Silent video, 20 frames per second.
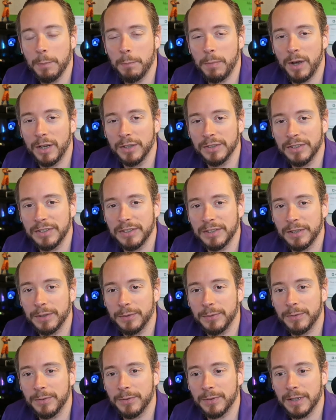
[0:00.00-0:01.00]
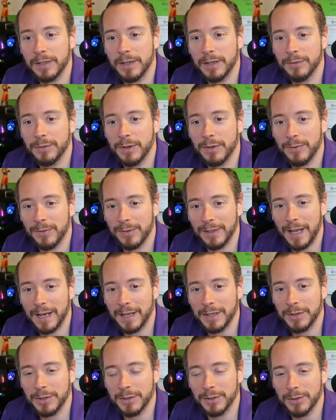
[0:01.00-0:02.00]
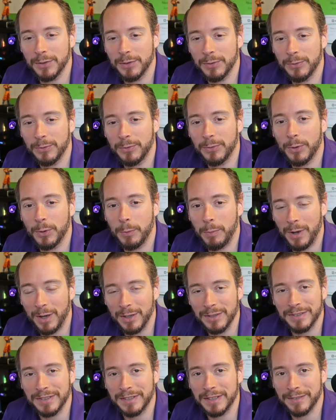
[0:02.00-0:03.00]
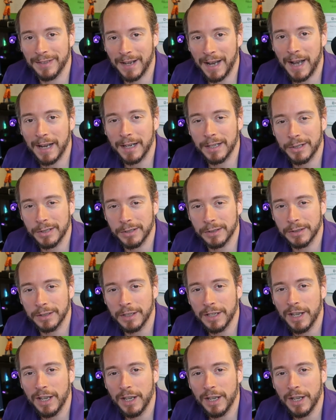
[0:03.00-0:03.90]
positive a reflection for positive action.